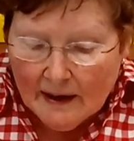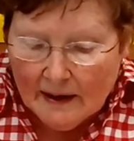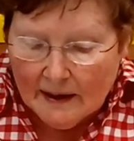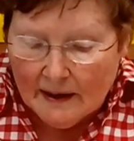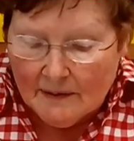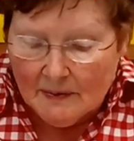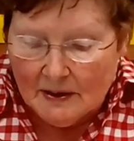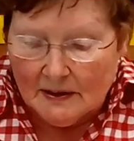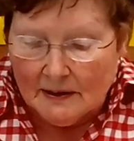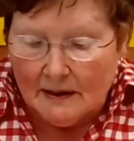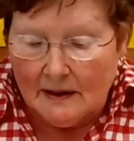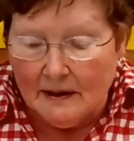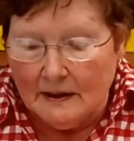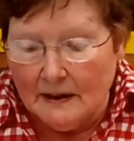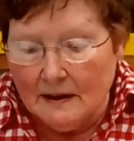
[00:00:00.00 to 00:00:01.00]
and I'm
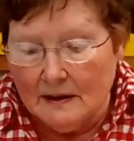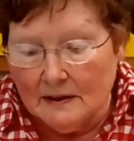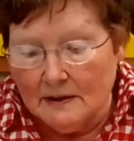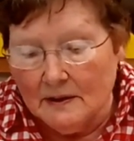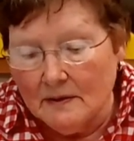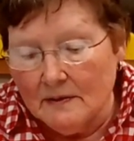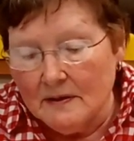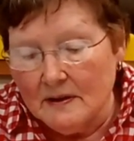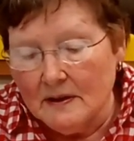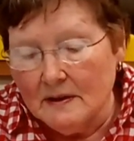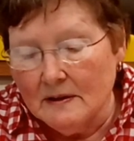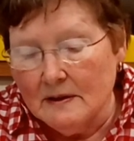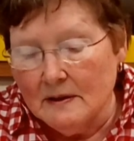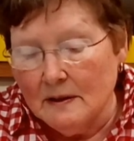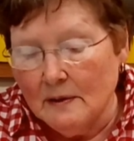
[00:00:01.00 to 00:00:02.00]
going to glue the
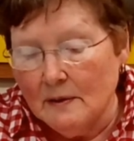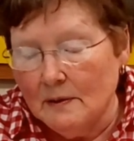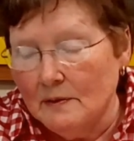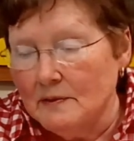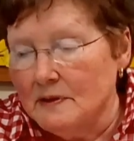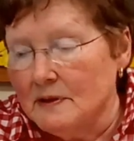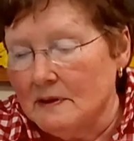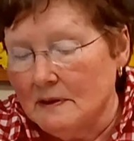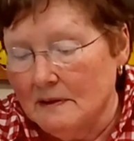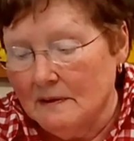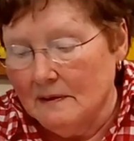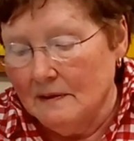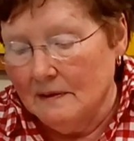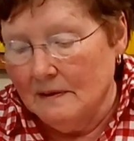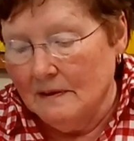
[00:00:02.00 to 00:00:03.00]
nose
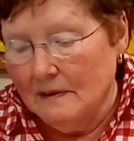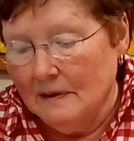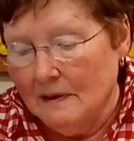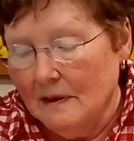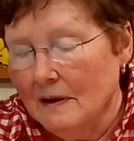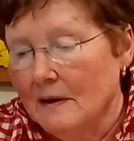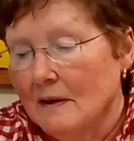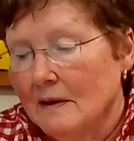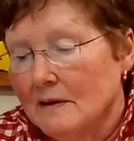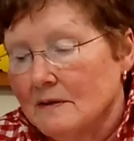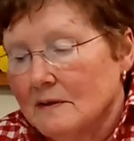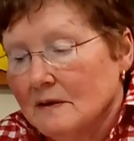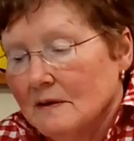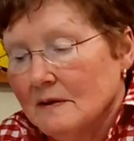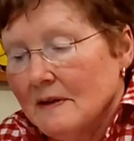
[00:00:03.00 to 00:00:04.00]

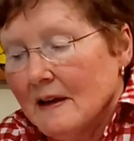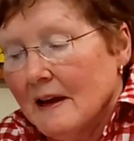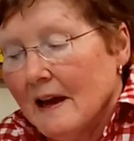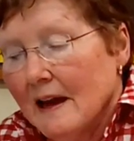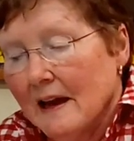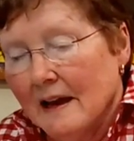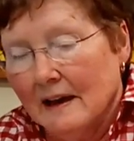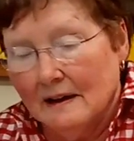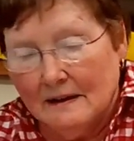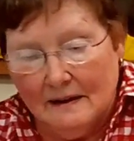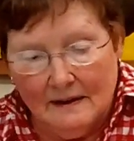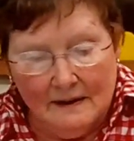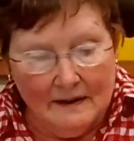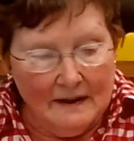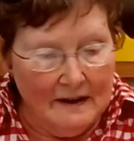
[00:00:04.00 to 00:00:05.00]
to the head
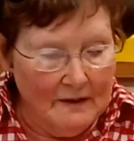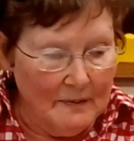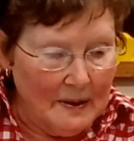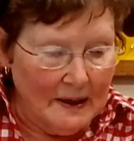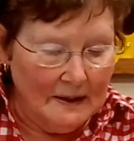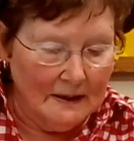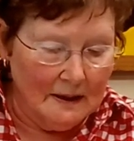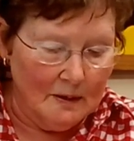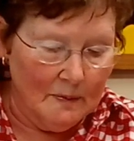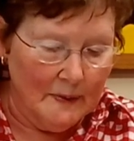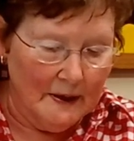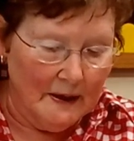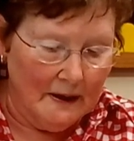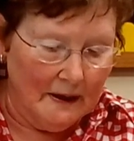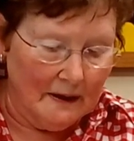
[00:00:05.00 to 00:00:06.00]
of my little
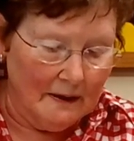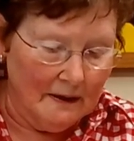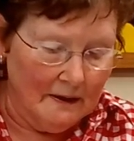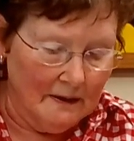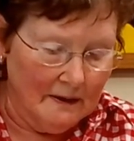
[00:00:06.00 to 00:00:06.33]
pig.